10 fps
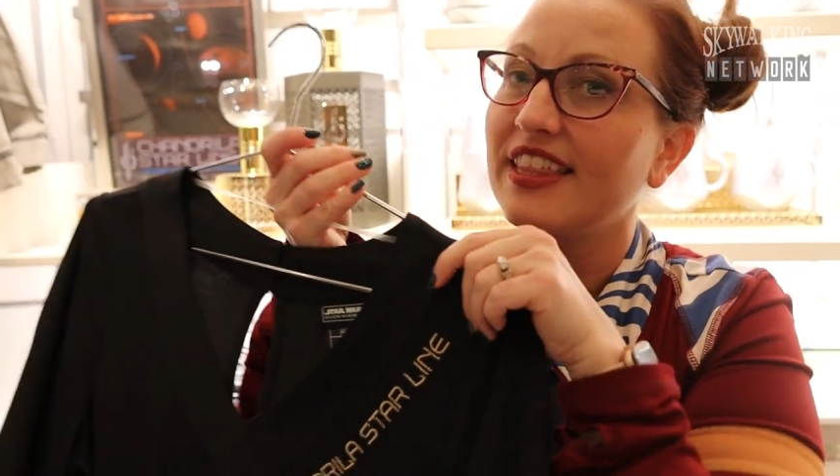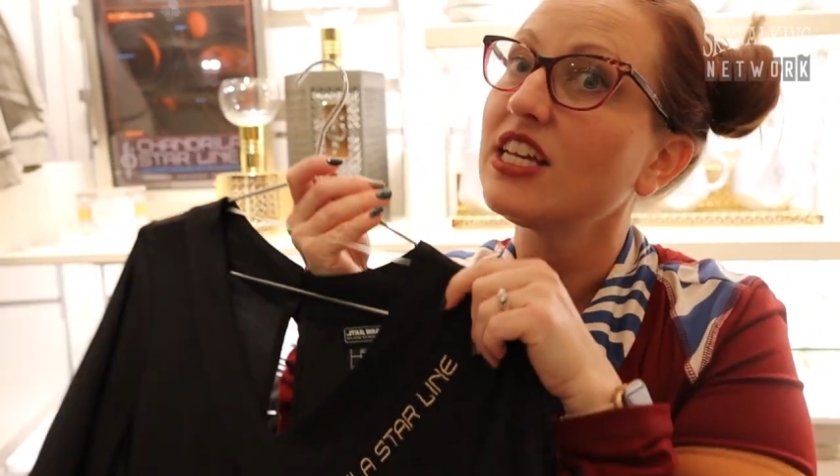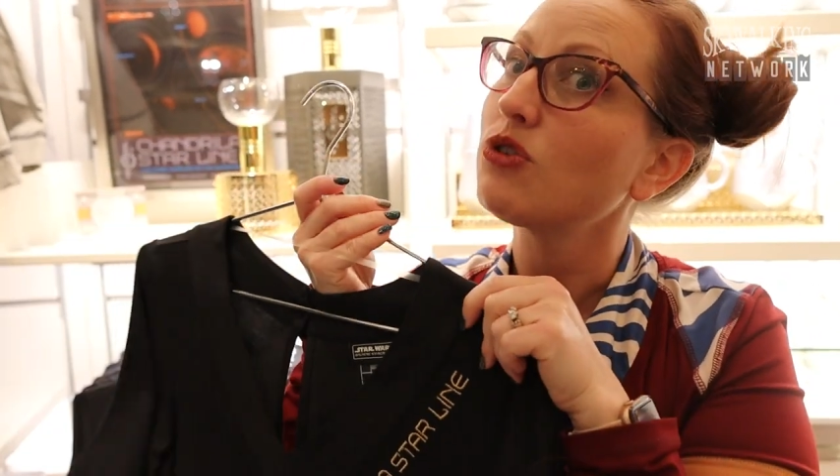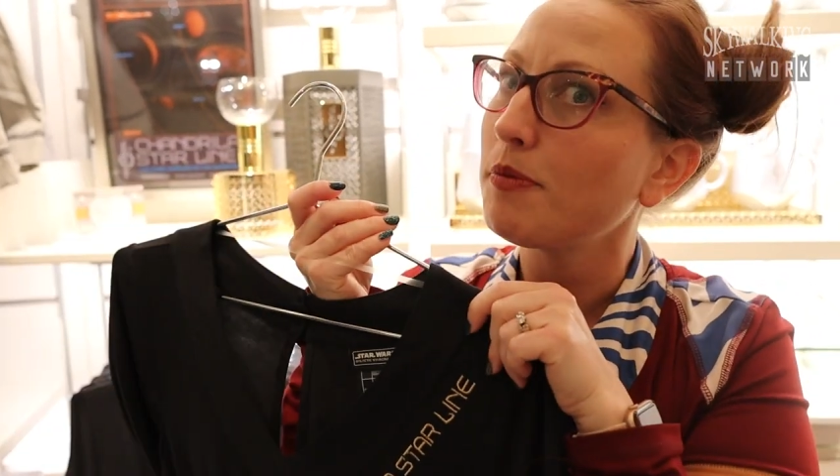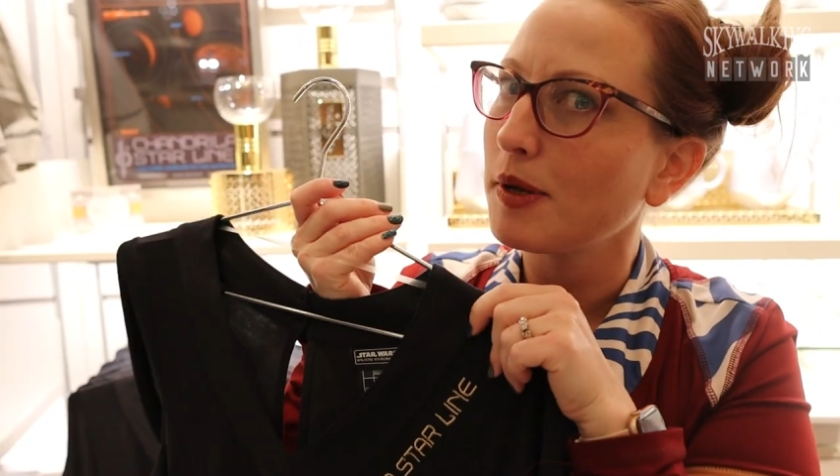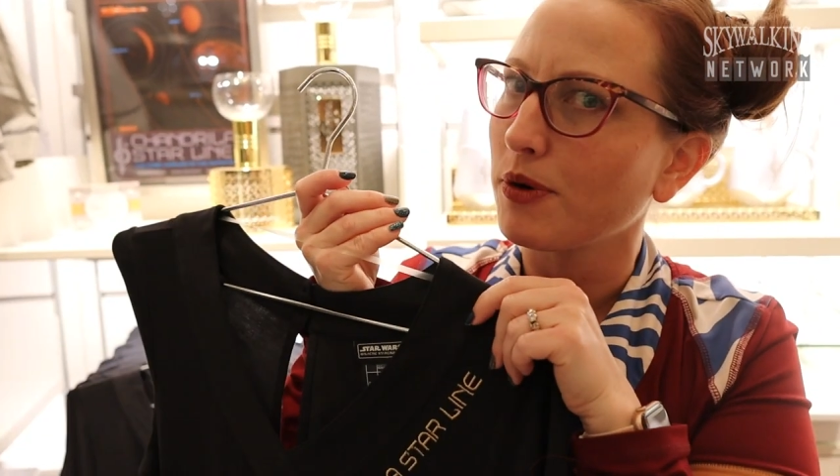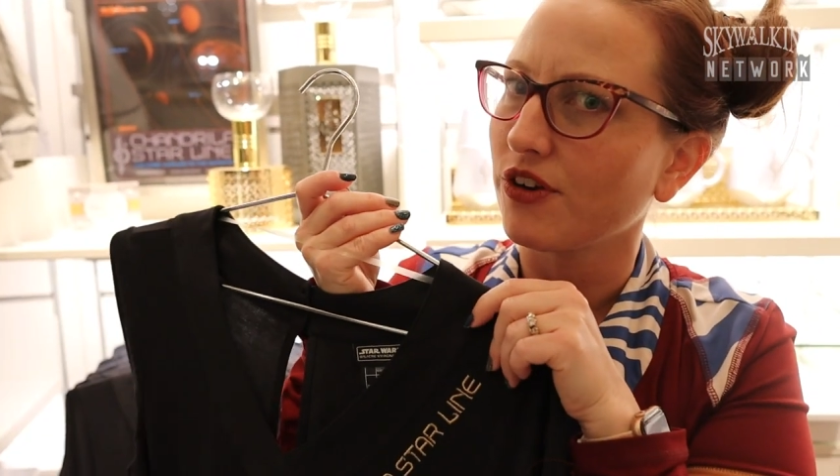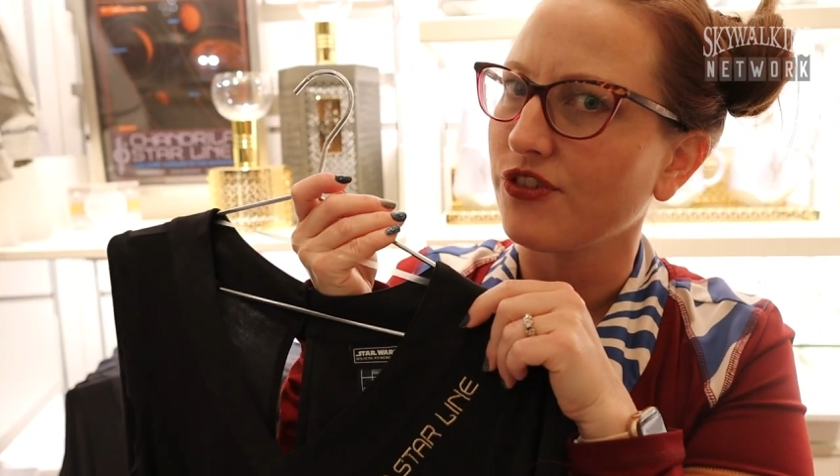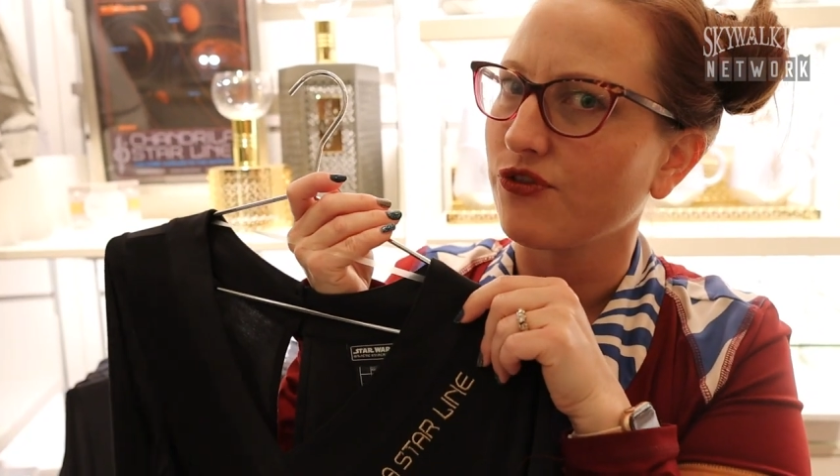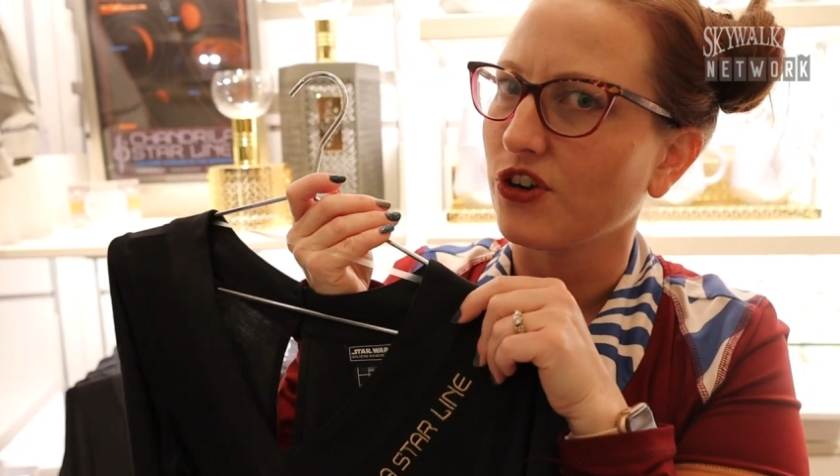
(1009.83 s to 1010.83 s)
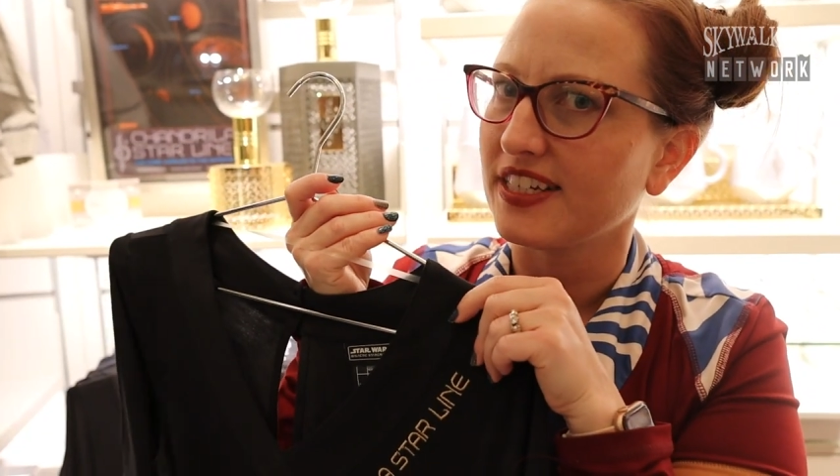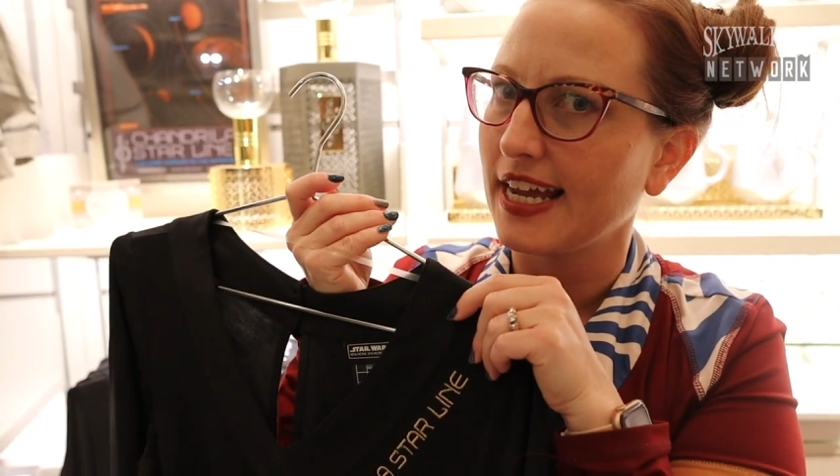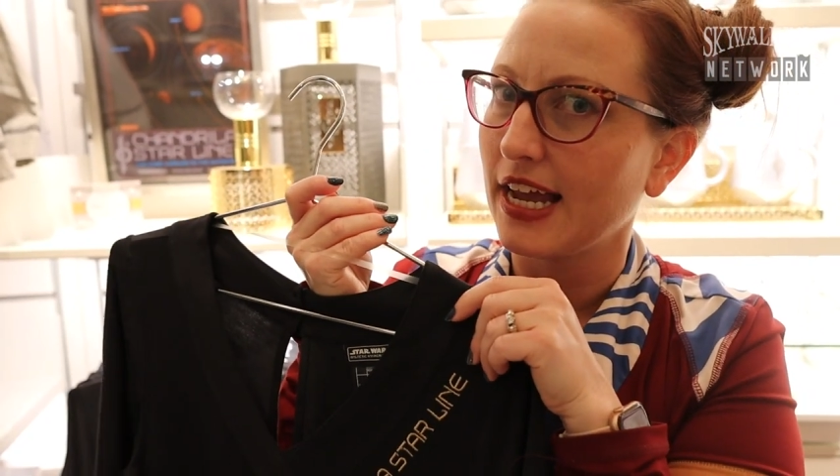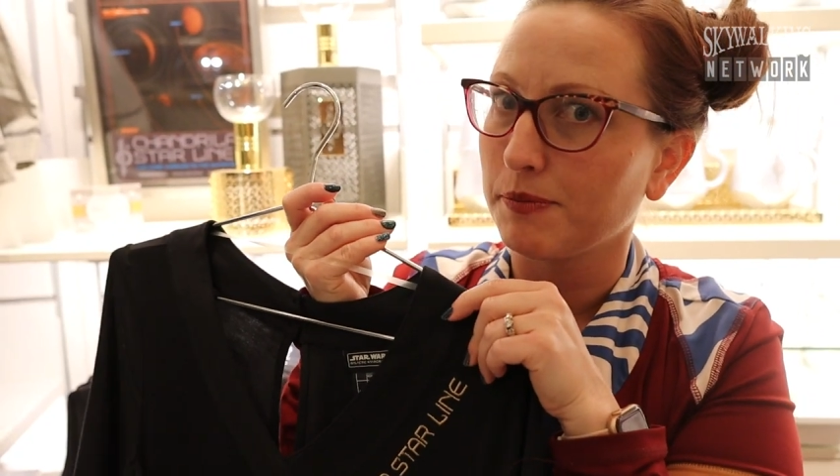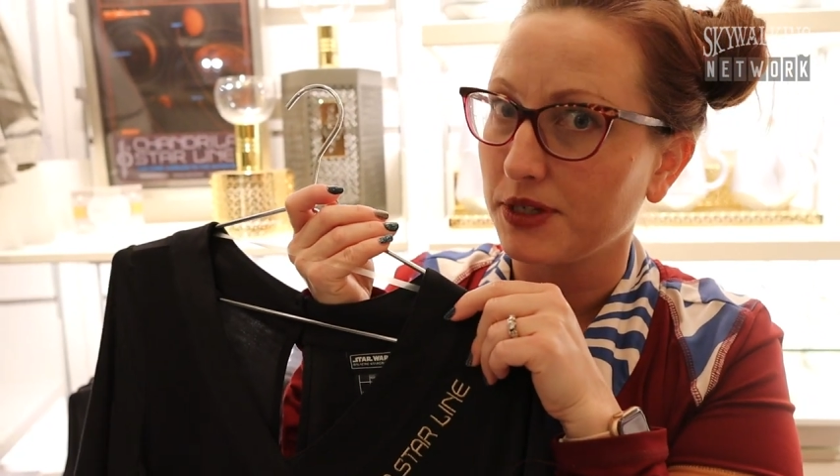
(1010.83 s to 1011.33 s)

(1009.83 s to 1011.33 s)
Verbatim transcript: This would be perfect for a day on